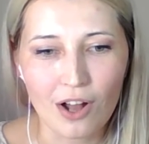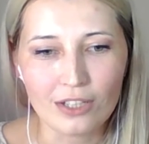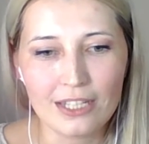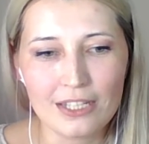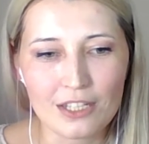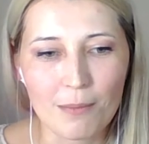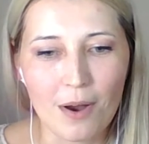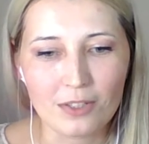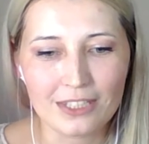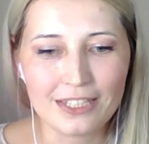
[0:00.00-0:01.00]
your audience
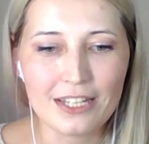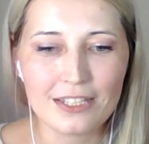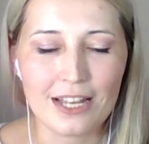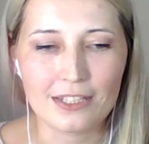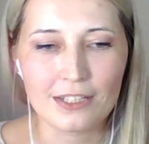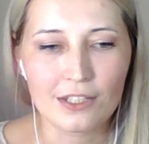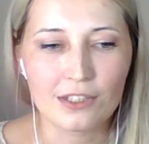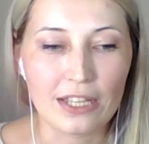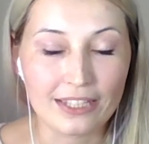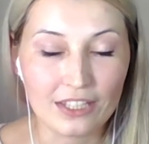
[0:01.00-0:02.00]
about things that
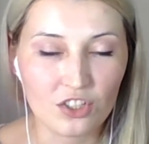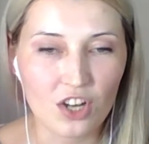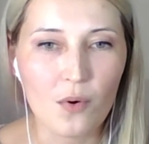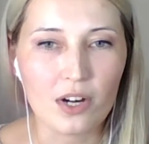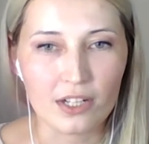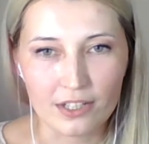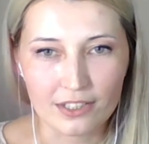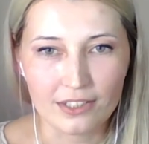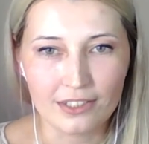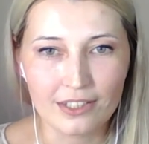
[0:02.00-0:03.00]
that shower
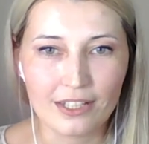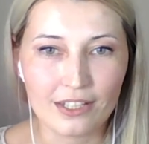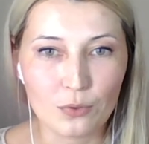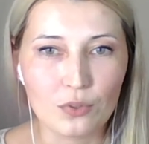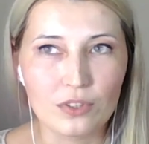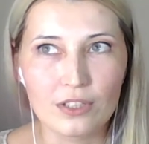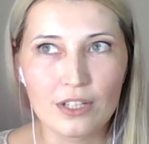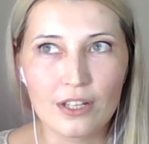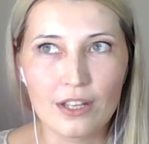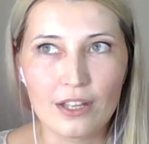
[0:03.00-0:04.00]
curtain could
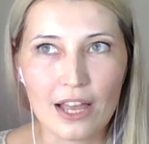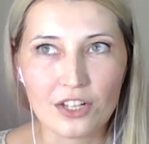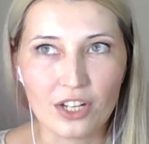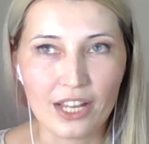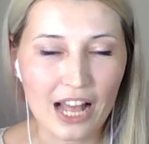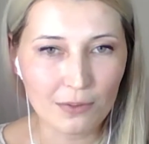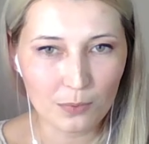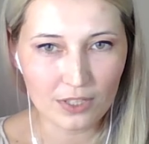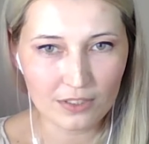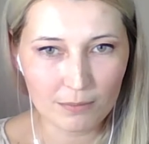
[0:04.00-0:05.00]
actually
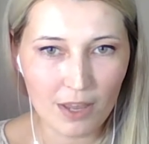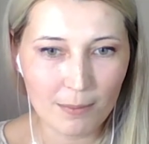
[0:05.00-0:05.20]
help with.